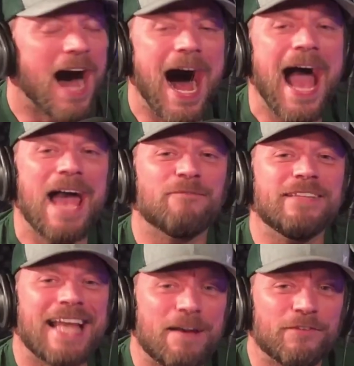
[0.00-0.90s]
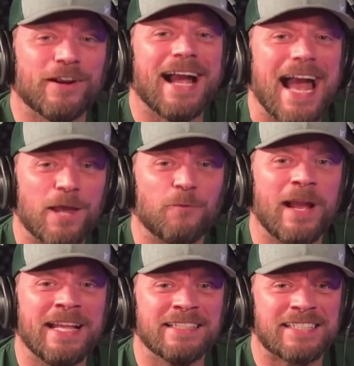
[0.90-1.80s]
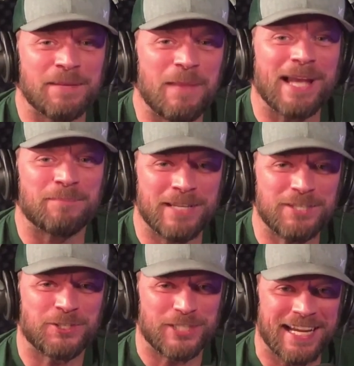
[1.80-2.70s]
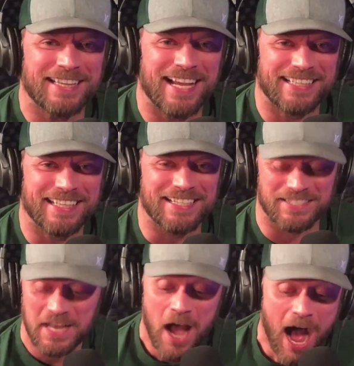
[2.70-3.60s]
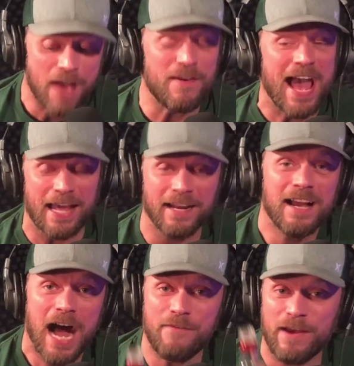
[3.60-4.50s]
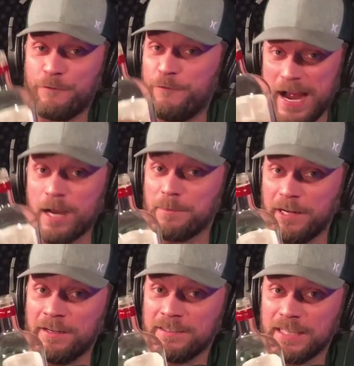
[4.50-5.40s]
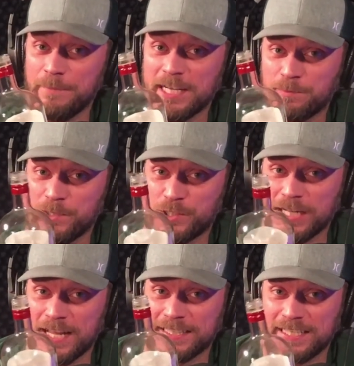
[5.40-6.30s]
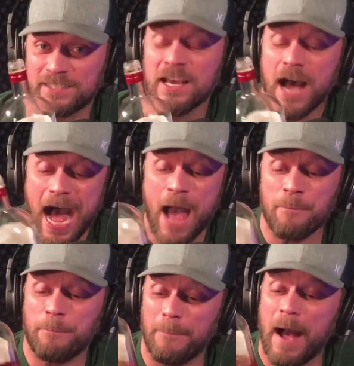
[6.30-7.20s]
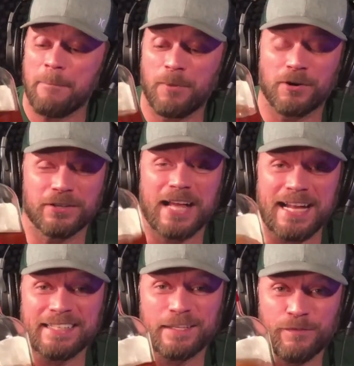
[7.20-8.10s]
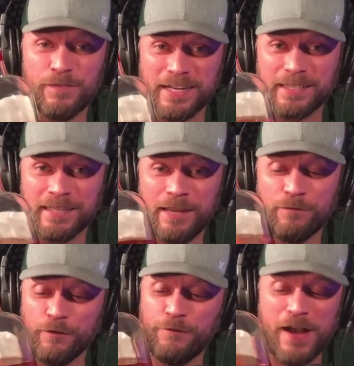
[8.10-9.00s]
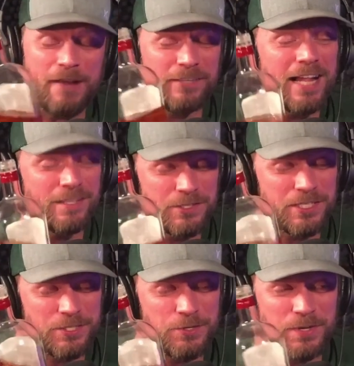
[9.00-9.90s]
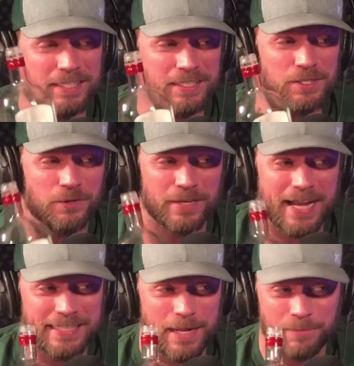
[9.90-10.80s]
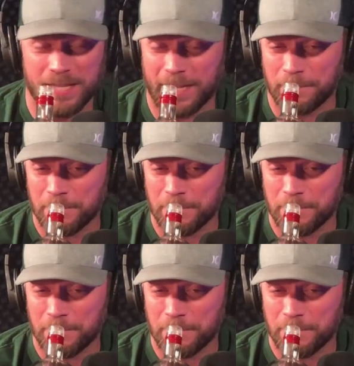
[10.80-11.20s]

I have never had wings that make me shit like this. I've had Fireball that makes me shit like this. I'm borderline gonna fucking leave you $5 just to drink this whole goddamn thing.